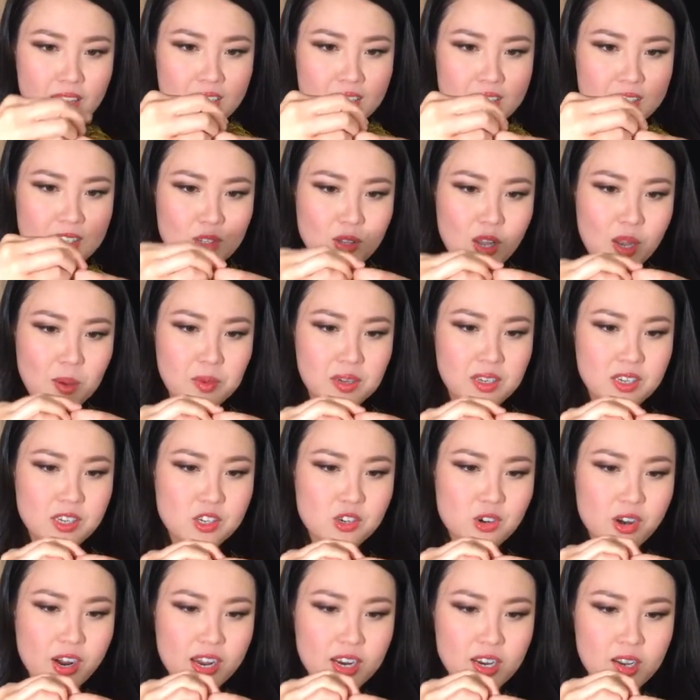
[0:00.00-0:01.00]
So I'm going to
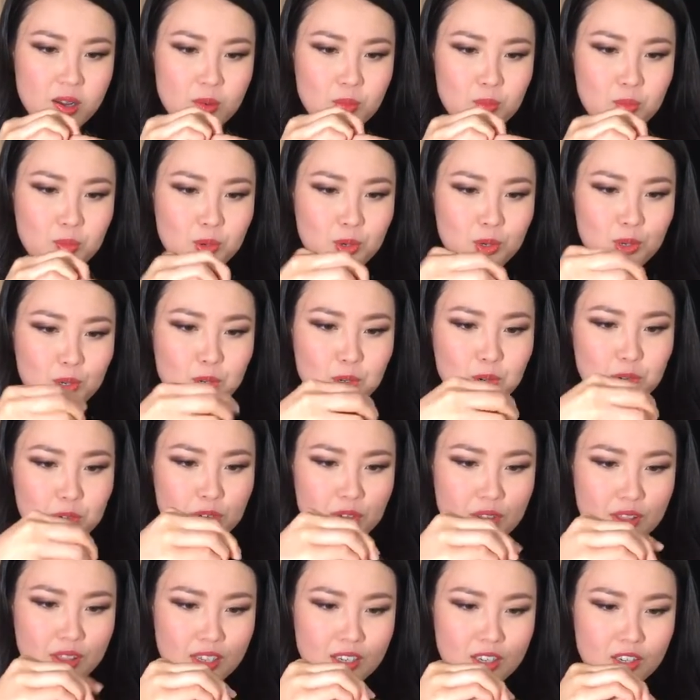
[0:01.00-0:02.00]
try to move
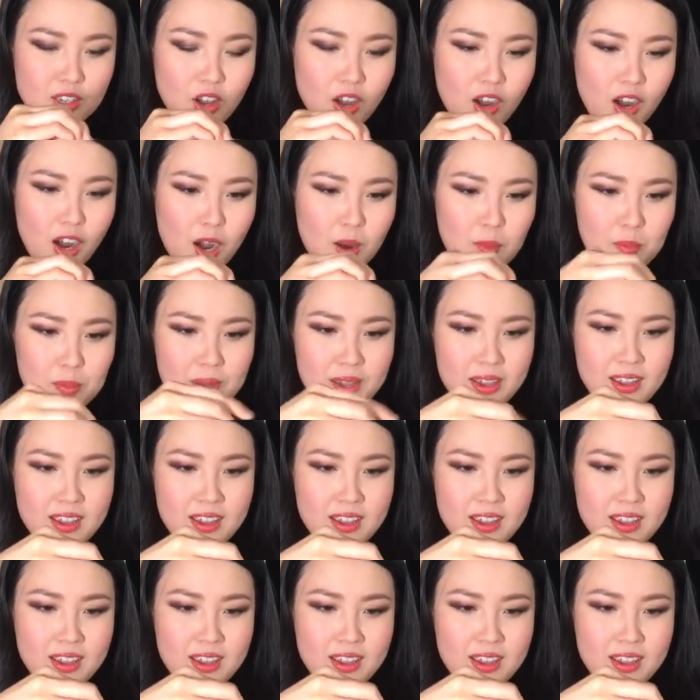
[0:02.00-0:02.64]
the top